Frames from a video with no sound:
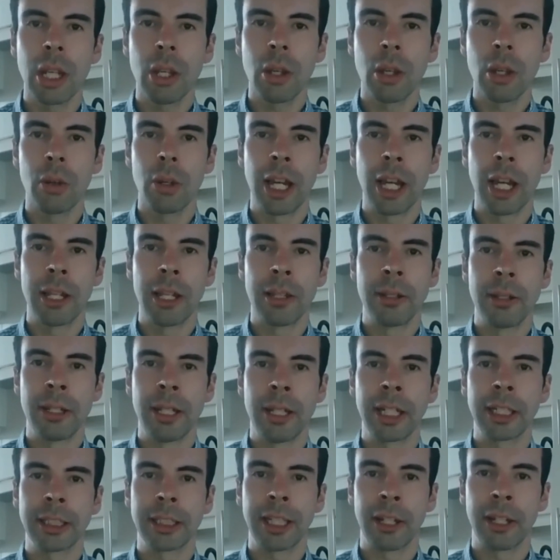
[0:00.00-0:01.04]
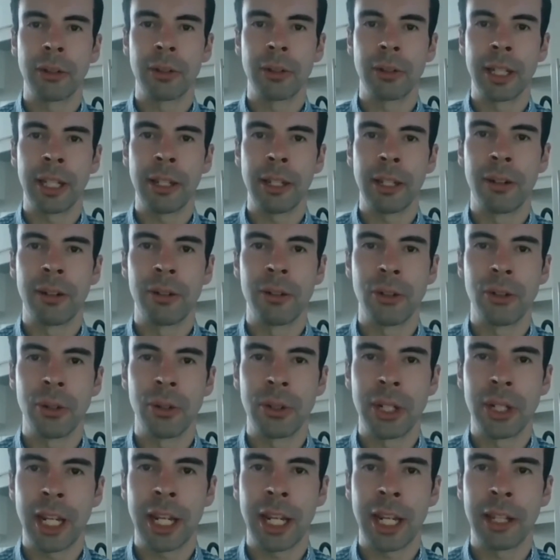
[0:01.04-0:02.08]
next Saturday on June
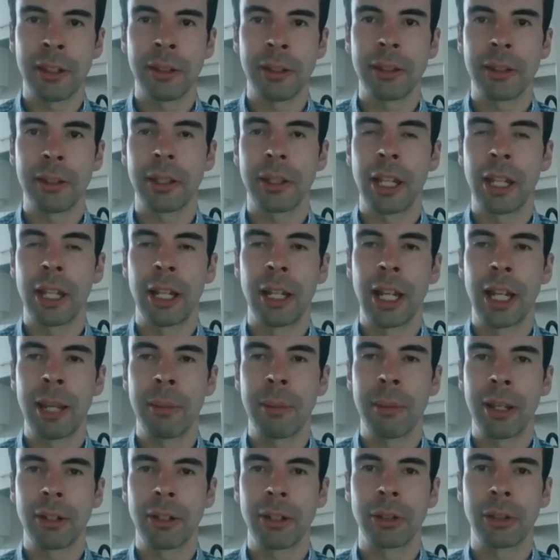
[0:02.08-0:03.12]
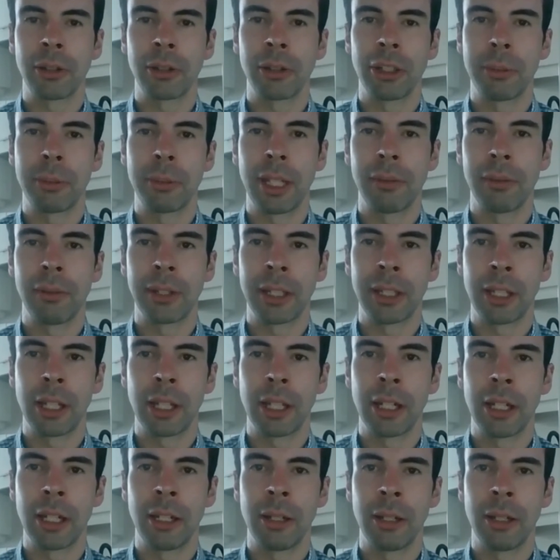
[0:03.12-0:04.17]
10th, I'm actually going to be giving
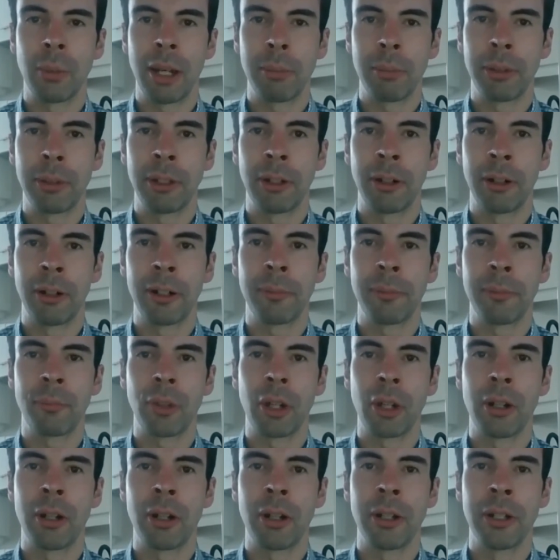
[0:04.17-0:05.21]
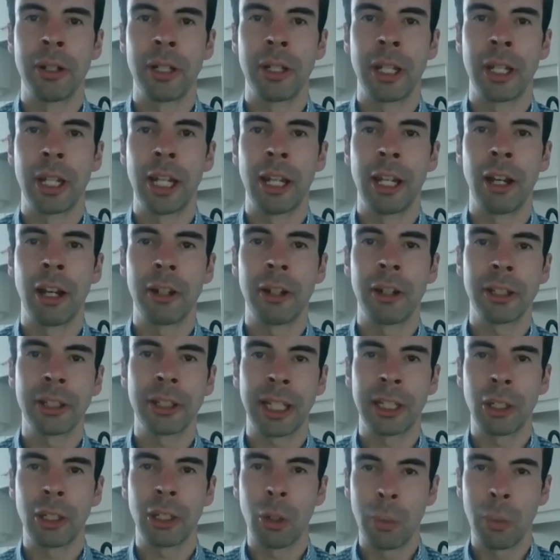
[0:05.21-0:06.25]
a webinar on
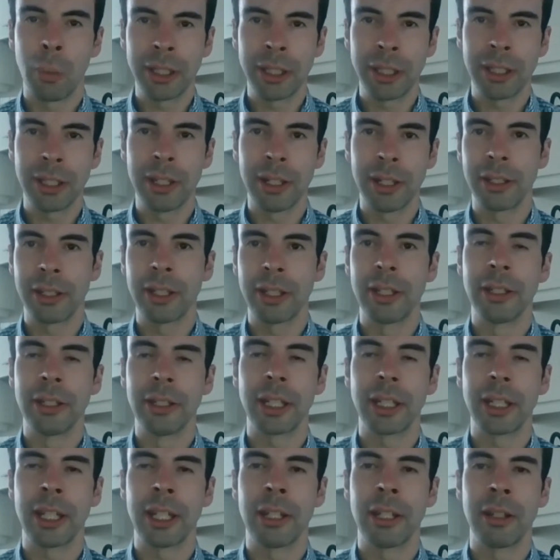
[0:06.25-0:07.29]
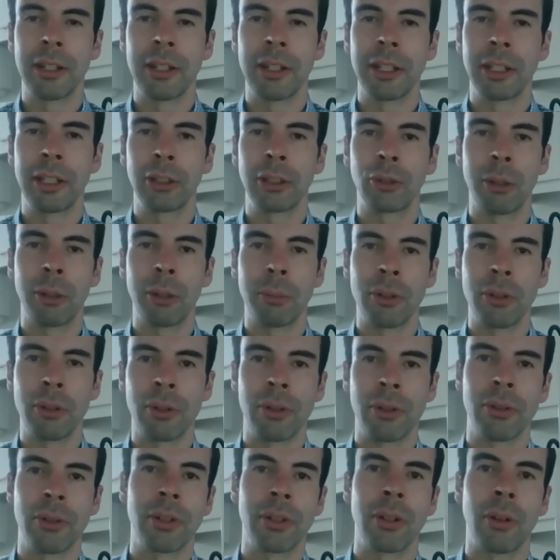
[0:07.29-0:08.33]
undesigned coincidences in the
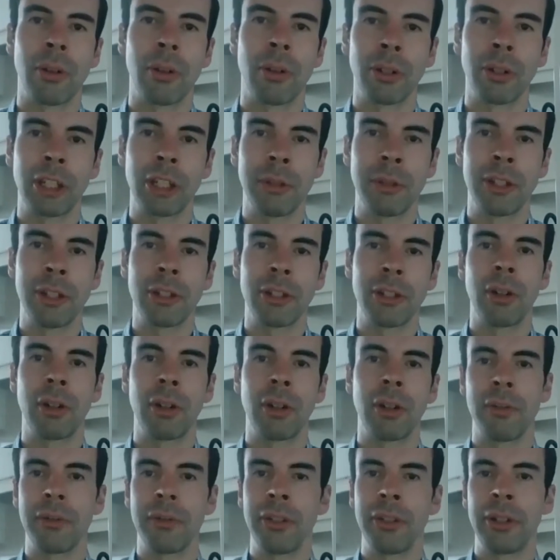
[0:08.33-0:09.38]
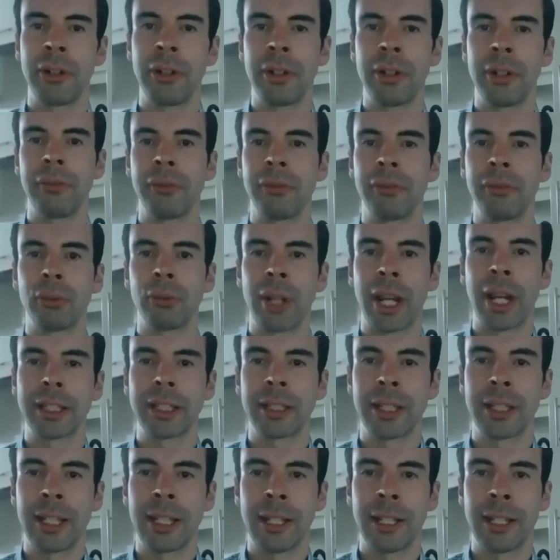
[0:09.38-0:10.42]
scriptures, an argument of their
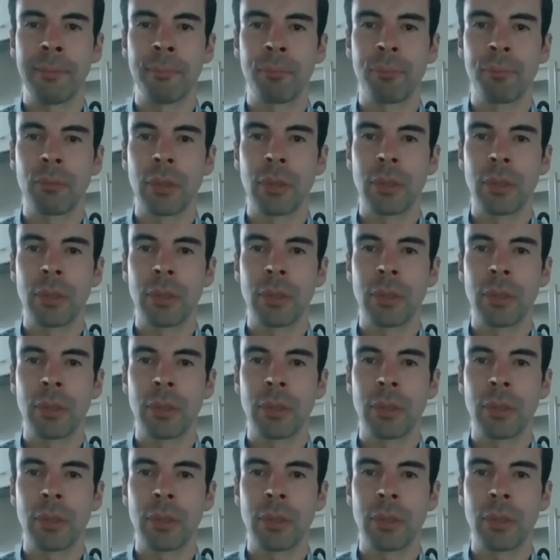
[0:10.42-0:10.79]
veracity.